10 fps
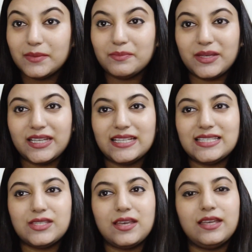
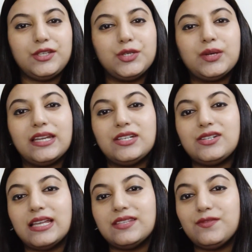because you can
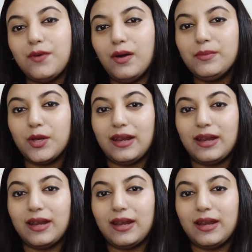transform your